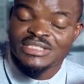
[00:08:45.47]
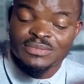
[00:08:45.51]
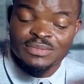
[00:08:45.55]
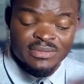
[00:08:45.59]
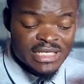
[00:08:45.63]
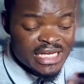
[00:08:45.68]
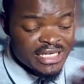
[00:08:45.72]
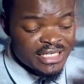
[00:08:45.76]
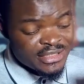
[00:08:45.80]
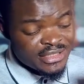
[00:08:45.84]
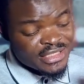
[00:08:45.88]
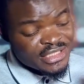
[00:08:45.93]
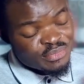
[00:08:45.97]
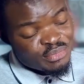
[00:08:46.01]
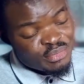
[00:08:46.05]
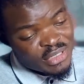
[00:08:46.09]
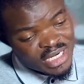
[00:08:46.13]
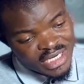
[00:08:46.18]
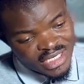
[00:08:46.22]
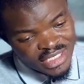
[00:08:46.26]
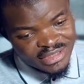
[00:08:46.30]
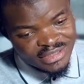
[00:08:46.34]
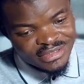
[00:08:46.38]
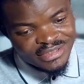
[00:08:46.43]
especially this
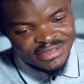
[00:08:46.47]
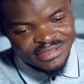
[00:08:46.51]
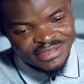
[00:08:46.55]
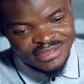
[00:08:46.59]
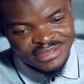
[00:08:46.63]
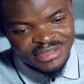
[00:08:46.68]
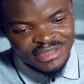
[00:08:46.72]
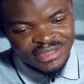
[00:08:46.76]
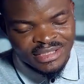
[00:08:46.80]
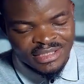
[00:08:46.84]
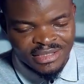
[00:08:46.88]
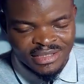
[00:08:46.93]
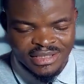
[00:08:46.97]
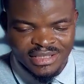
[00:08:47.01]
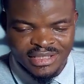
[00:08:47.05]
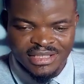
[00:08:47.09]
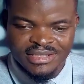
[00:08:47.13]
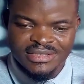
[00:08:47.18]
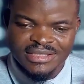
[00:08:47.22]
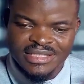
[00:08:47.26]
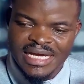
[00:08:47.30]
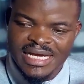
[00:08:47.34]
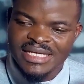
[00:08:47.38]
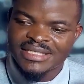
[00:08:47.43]
brand,
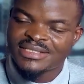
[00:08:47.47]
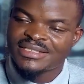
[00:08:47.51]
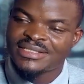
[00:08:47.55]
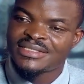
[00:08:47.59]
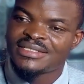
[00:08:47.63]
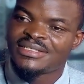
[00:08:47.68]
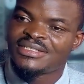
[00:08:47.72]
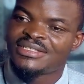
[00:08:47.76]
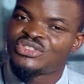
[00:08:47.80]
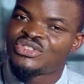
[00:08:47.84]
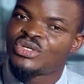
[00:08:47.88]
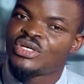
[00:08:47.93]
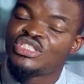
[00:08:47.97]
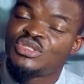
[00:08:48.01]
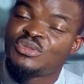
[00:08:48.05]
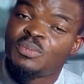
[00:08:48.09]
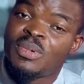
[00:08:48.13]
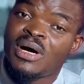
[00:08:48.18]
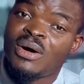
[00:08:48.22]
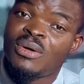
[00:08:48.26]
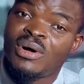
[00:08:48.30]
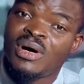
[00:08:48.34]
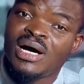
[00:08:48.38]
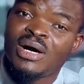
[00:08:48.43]
it has surge
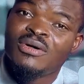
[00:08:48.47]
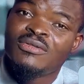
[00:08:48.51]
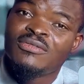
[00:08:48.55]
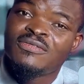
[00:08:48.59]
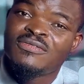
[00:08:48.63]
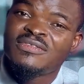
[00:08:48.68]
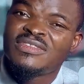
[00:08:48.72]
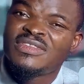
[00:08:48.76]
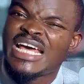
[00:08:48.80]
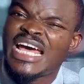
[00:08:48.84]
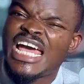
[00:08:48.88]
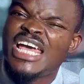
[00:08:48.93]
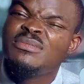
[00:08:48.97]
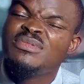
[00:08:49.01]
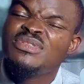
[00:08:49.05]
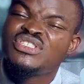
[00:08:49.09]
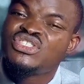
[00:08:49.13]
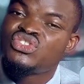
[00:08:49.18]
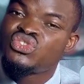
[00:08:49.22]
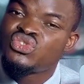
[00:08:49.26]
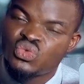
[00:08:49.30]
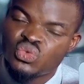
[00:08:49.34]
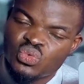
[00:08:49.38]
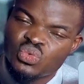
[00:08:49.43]
power of
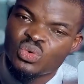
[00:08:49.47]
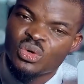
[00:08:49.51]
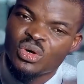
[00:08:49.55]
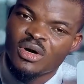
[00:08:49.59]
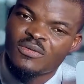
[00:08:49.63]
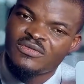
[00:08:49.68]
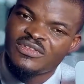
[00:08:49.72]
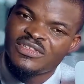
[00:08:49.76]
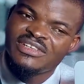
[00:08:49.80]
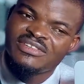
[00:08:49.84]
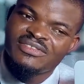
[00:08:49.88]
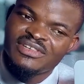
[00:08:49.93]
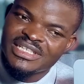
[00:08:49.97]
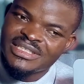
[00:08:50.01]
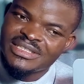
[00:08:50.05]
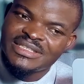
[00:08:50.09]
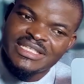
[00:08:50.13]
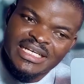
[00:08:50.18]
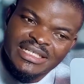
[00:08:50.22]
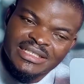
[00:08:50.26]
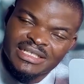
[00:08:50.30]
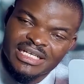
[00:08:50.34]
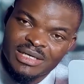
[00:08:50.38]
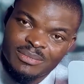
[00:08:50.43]
×2 of the
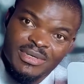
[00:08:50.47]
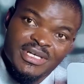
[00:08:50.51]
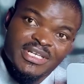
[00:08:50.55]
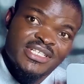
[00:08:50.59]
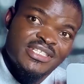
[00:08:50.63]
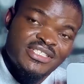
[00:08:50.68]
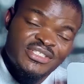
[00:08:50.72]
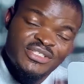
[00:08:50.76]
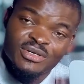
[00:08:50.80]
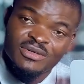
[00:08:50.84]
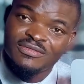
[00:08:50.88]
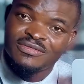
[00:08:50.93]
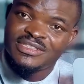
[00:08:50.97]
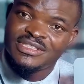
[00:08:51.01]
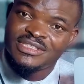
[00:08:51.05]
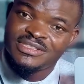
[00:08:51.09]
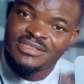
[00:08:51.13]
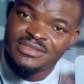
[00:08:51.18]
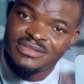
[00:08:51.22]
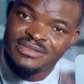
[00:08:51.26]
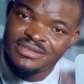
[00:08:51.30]
rated capacity of the